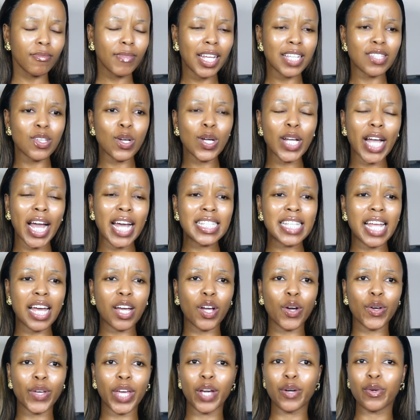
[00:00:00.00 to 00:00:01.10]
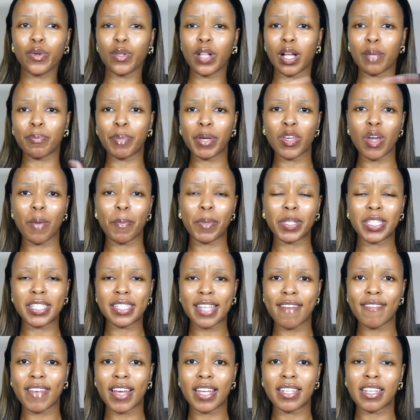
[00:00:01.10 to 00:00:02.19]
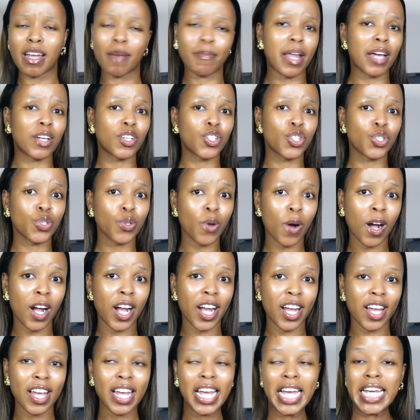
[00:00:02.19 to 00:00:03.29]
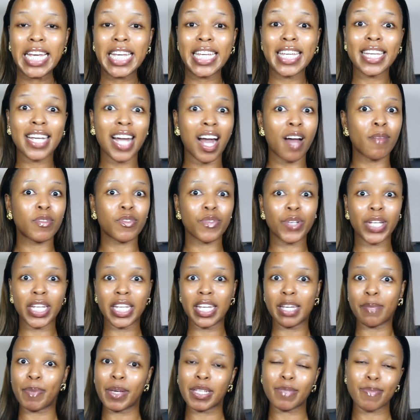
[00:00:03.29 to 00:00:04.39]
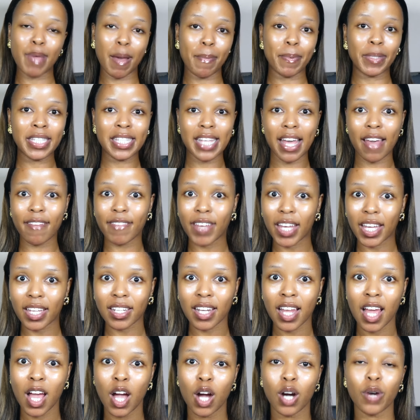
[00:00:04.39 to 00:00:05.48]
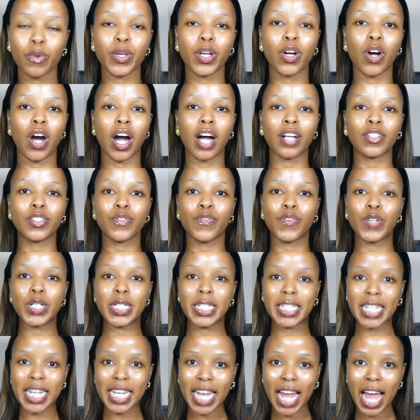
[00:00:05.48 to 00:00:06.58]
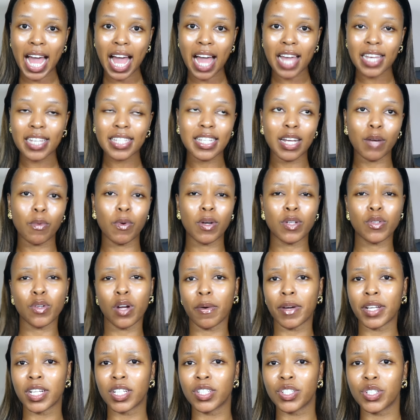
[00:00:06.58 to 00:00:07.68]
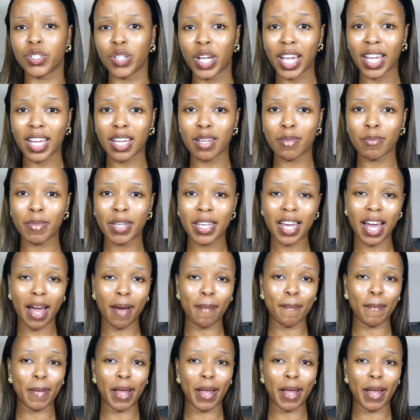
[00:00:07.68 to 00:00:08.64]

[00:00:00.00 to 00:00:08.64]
So guys like, okay, cool, I'll pick you up at 7. I'm like, sure. He comes really, he picks me up at 7. We go out for dinner. He's like, what do I want to drink? Me, I'm